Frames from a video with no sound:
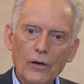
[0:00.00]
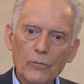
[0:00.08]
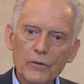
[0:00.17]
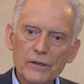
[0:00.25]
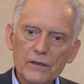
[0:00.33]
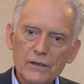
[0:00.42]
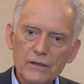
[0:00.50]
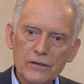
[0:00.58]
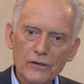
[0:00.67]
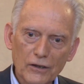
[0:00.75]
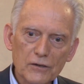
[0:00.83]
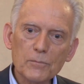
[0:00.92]
which
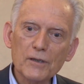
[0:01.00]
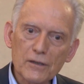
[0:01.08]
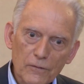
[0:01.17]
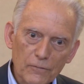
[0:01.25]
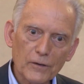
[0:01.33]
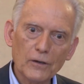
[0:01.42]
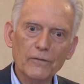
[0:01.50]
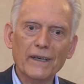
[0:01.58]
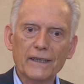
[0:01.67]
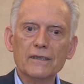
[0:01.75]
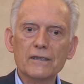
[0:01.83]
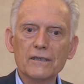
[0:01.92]
is not specific of
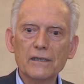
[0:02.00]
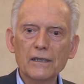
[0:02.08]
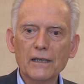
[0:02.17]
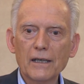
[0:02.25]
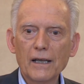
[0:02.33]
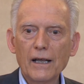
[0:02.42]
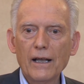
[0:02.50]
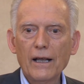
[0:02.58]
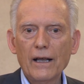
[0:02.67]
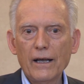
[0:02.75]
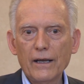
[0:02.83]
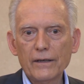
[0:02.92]
energy
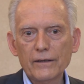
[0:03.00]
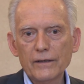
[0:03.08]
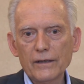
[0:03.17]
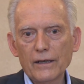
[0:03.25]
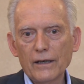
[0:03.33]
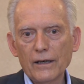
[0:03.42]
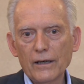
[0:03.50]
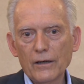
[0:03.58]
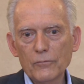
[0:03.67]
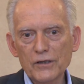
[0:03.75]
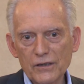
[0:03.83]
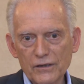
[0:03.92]
and
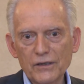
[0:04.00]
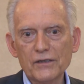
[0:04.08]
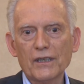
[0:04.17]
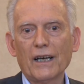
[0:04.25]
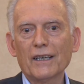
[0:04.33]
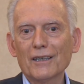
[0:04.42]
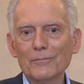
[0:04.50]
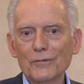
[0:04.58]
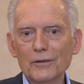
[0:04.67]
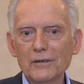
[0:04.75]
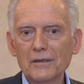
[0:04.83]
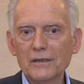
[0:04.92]
which is
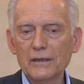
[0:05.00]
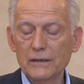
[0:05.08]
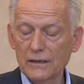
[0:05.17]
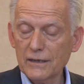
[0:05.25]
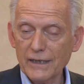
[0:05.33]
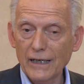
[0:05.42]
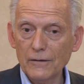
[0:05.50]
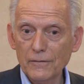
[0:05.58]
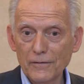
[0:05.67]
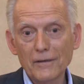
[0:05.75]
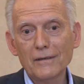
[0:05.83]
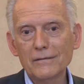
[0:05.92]
desirable in
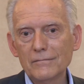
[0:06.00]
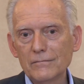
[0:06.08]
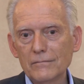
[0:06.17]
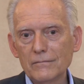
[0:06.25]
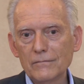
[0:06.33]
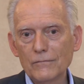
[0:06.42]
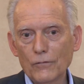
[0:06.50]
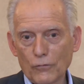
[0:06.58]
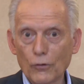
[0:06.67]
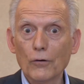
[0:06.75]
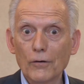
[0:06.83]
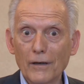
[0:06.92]
itself,
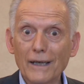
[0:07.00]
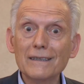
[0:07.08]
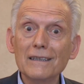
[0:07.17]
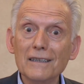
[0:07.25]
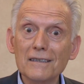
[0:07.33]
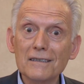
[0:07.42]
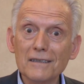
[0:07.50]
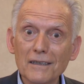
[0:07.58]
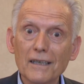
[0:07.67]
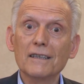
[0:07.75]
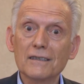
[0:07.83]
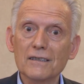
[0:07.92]
or at least
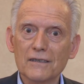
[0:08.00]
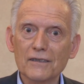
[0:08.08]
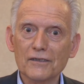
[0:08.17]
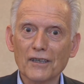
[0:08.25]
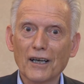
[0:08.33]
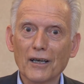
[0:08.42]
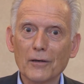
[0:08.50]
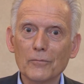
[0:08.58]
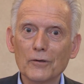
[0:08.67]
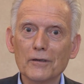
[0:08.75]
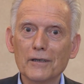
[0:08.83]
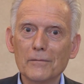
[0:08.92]
it is
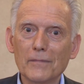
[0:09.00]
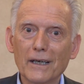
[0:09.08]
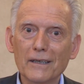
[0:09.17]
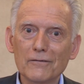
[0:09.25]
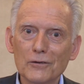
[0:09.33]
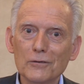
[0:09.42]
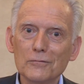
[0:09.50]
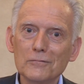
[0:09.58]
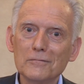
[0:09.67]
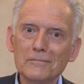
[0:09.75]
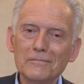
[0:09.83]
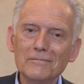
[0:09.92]
desirable in my view.
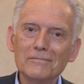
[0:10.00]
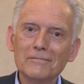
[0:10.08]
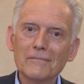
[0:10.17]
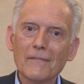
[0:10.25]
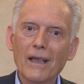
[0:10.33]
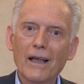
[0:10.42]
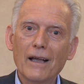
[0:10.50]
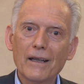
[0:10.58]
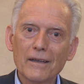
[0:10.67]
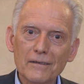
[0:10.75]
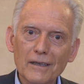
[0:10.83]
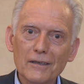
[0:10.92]

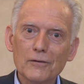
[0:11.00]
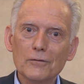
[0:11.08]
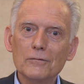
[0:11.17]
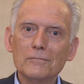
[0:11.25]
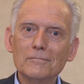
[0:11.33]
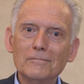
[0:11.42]
Thank you.